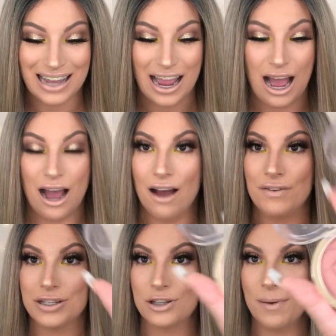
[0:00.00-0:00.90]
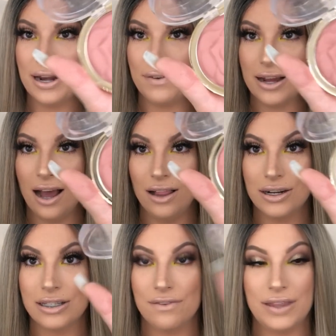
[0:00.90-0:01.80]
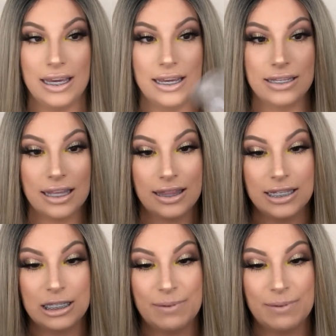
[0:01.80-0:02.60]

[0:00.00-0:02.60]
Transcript: I have so many different colors of these. This